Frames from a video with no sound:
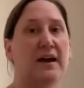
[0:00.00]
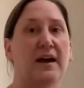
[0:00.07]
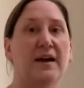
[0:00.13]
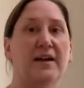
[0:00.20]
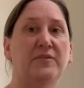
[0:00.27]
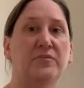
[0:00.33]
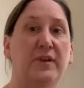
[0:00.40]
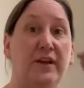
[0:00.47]

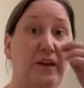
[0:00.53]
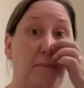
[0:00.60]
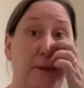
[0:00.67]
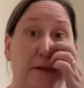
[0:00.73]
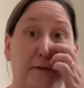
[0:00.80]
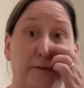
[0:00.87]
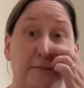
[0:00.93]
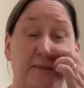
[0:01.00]
And we're going to
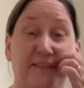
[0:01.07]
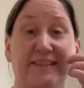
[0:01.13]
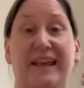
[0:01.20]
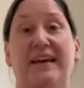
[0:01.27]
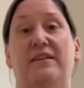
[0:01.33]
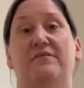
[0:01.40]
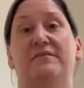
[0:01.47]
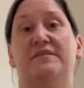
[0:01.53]
make some
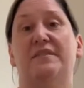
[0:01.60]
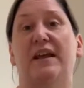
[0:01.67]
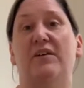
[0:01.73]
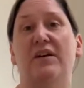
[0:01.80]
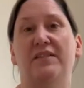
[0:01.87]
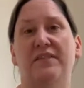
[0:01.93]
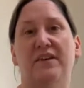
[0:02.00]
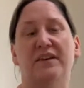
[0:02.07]
sounds.
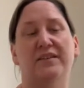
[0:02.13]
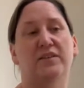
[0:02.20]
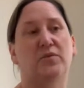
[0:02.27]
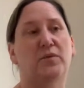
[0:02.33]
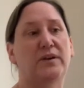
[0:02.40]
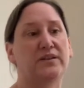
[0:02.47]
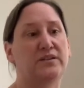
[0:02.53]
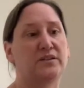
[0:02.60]
Now I find that
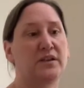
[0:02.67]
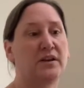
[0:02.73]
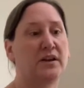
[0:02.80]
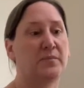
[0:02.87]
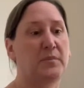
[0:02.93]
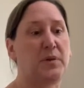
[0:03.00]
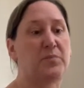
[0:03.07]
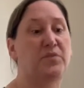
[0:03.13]
when
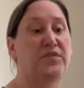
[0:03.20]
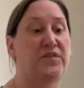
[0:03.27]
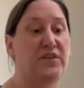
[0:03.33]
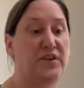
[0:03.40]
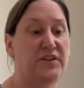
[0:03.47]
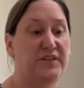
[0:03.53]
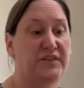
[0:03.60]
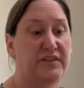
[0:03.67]
people
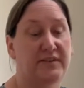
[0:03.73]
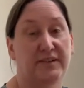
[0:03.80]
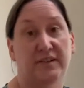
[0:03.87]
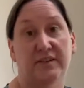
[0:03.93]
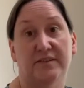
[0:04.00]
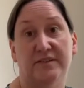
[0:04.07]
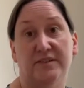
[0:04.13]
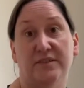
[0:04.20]
first
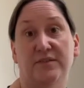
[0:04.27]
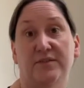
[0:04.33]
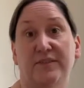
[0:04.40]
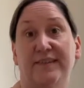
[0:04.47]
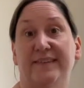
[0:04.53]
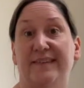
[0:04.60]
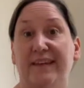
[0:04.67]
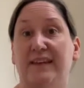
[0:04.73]
start to
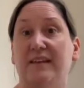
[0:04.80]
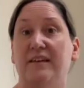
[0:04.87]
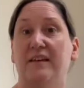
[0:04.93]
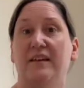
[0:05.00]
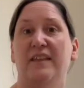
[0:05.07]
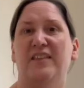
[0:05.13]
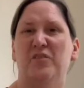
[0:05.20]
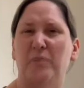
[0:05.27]
sing,
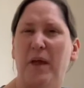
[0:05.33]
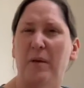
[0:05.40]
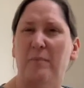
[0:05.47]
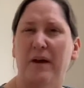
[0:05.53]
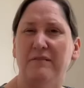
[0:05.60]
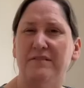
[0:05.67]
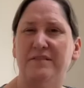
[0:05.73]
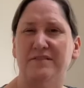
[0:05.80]
they're a bit
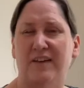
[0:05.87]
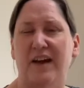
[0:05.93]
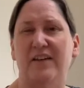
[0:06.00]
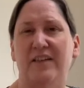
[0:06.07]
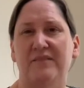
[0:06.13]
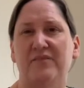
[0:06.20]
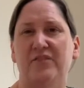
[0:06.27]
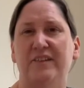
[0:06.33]
embarrassed of how
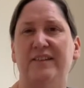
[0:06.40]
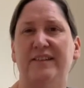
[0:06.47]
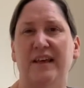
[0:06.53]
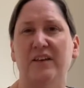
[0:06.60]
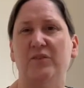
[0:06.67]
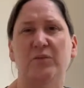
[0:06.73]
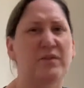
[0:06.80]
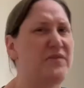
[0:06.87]
their voice
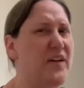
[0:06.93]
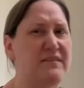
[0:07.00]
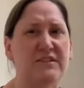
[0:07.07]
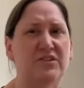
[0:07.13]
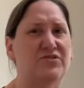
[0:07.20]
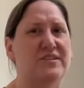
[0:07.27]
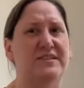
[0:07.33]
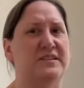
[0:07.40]
sounds. We're very
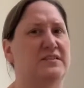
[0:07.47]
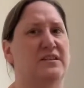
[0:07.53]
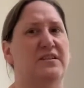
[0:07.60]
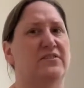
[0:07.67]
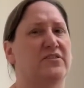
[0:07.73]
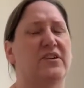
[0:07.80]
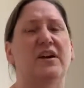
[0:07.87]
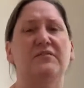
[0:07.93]
critical of
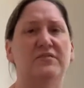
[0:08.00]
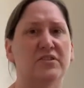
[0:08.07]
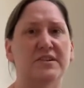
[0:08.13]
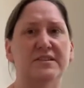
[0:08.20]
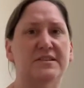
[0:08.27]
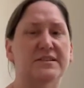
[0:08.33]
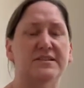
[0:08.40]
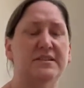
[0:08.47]
our own
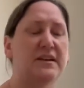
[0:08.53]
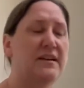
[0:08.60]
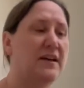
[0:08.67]
voices.